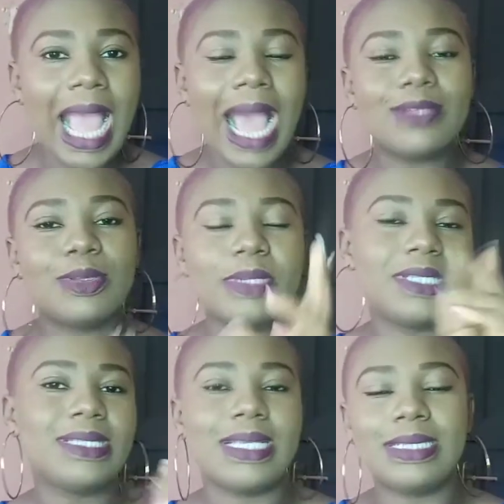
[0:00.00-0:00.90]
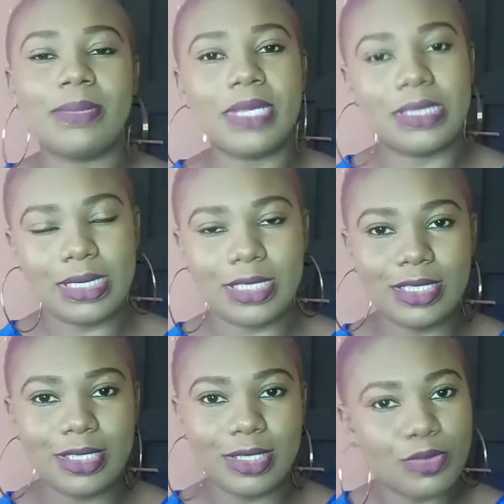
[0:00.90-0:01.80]
and somebody sent a
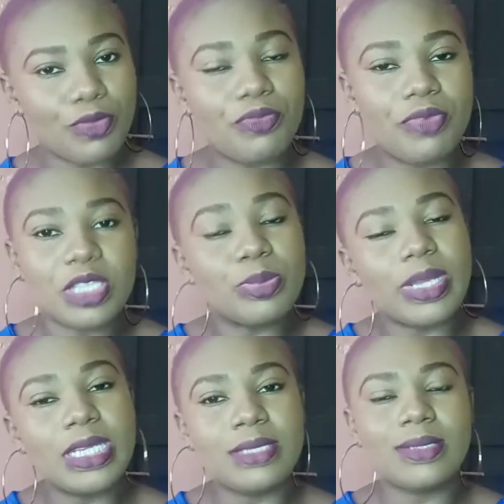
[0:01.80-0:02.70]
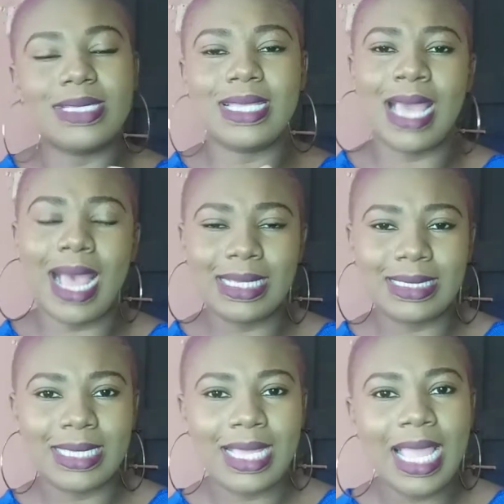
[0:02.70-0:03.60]
message responding to the ad,
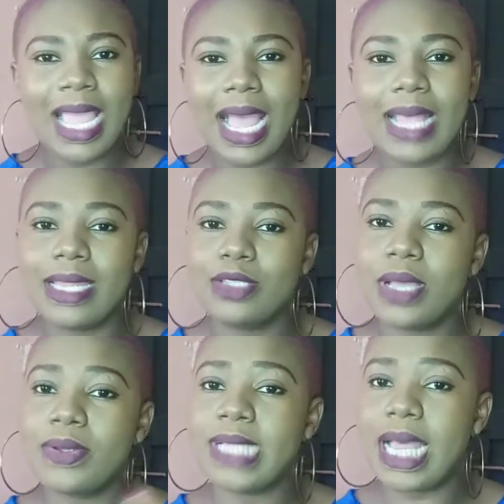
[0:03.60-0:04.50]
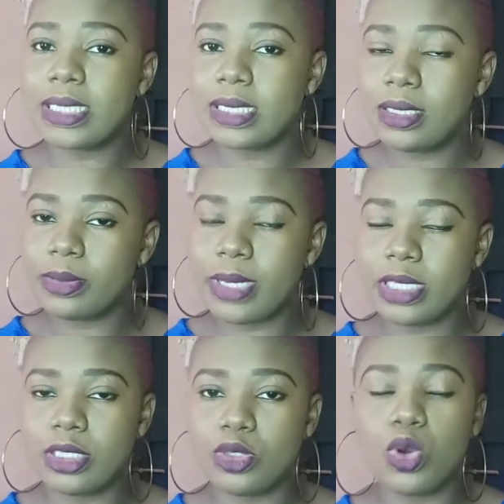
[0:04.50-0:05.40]
and then so I was asking the
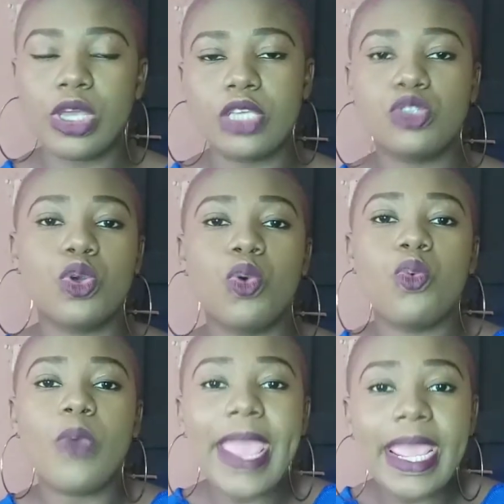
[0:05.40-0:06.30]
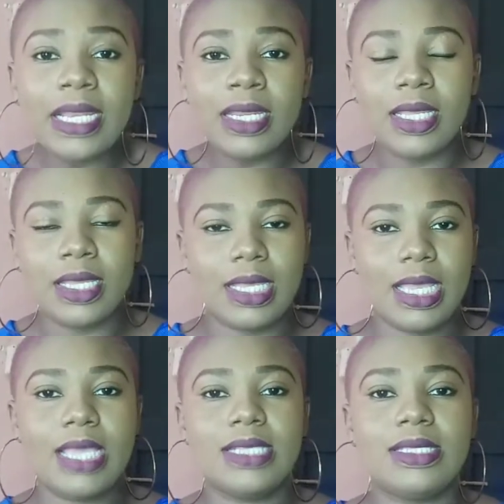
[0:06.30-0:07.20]
person, okay, so when
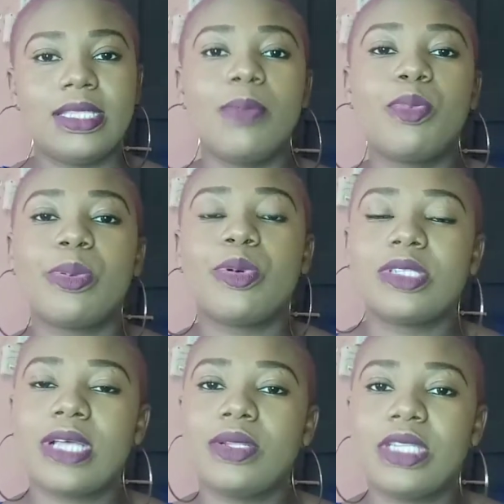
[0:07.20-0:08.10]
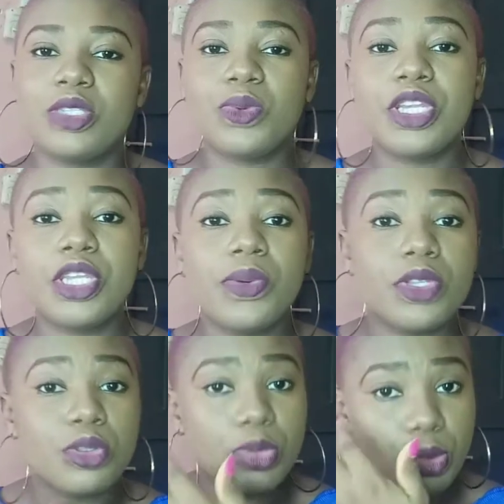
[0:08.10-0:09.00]
is the proposal date, when do you
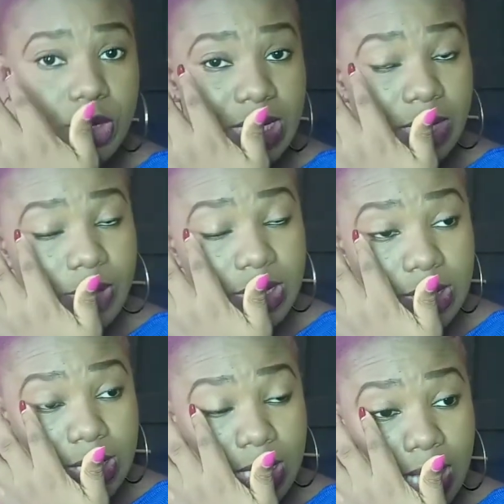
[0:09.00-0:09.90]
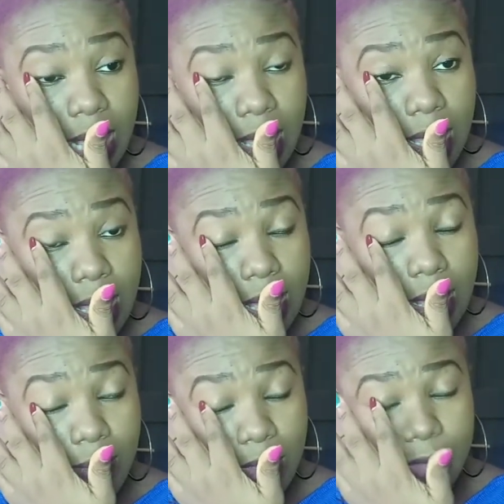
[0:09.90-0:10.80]
want to propose? And the person said,
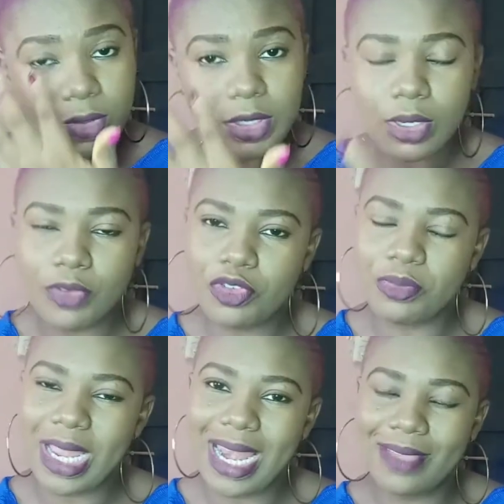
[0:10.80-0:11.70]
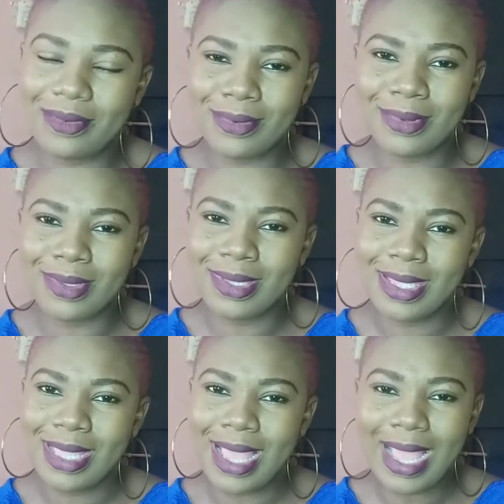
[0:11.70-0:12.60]
I'm looking for the love of my life.
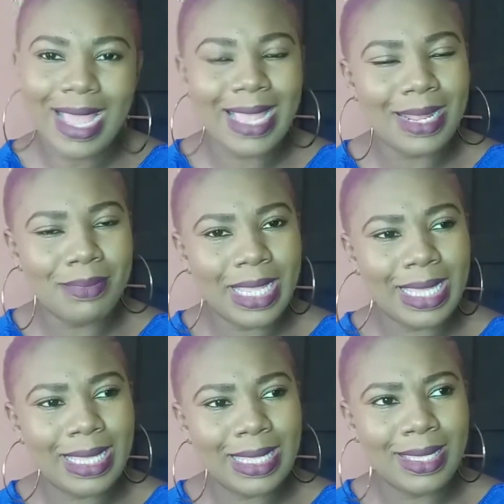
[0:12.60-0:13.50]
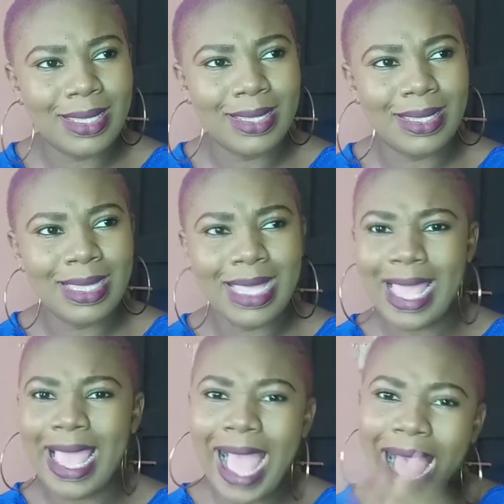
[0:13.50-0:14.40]
And I'm like,
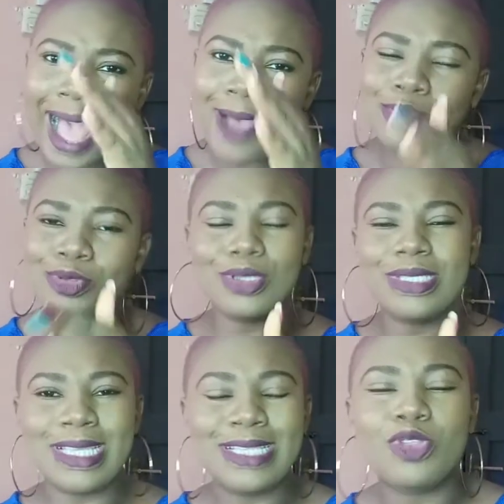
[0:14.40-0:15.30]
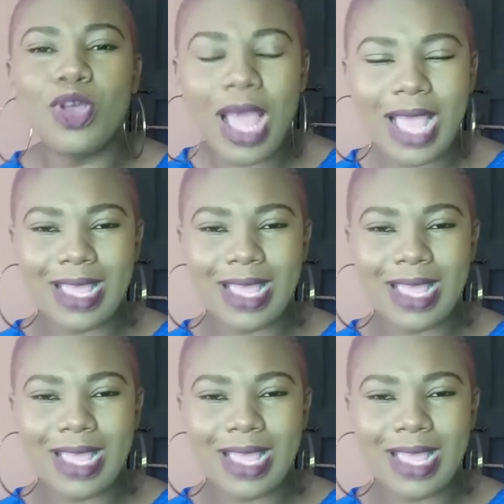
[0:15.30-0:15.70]
how does he do?